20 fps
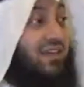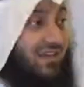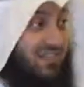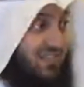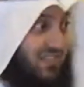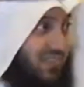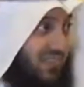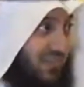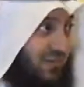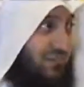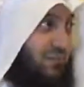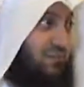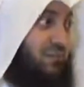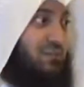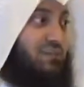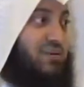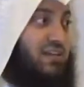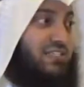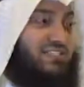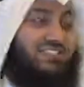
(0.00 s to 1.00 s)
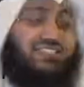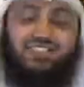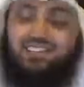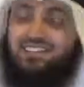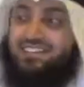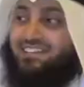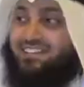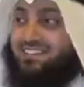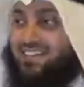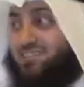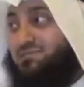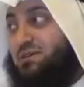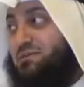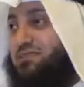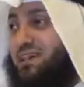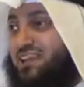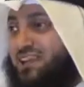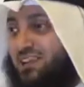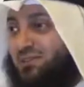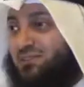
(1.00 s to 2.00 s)
The person, that's what I'm
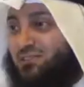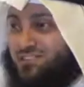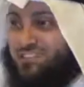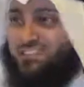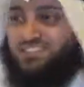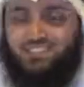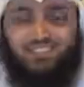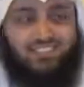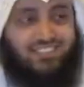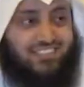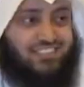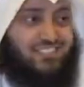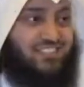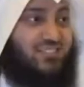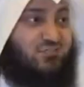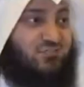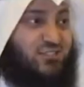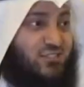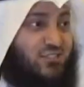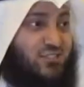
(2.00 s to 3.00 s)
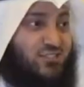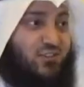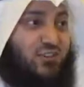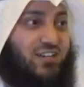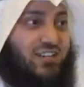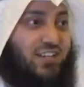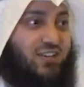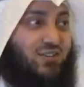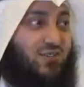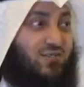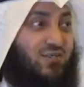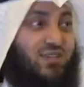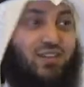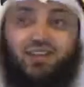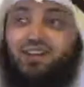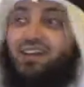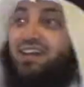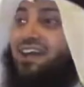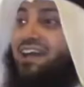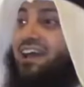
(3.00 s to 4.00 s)
telling you, this is a different story now.
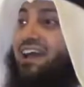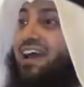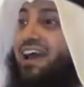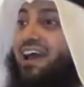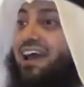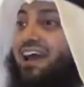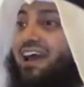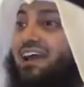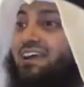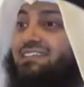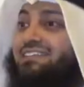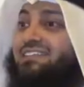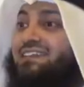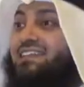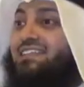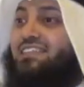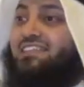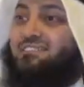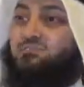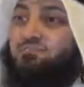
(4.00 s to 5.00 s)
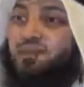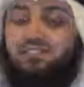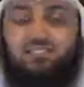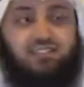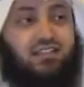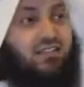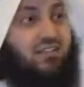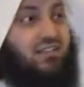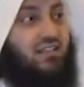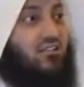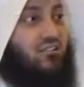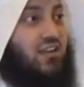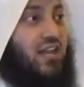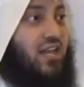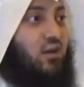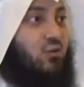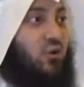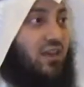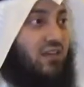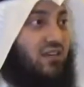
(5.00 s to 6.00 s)
And this person
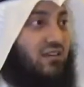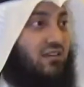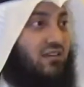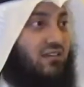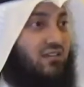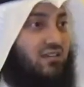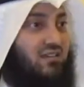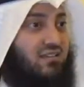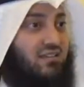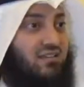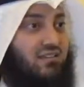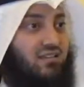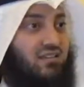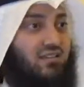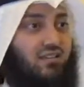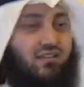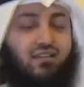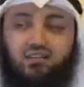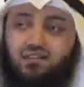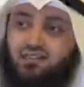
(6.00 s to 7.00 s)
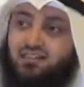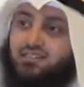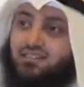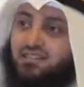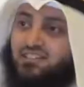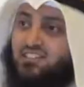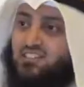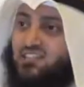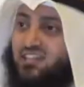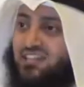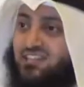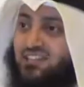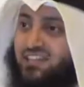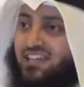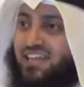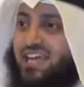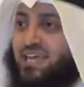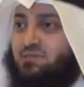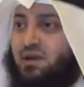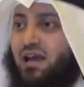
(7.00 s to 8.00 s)
ran away. The children
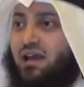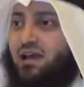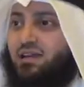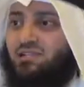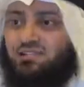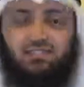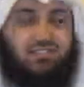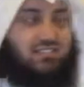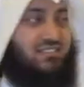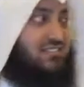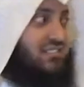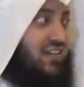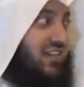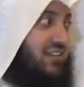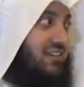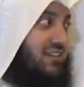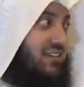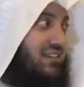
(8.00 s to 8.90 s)
came inside.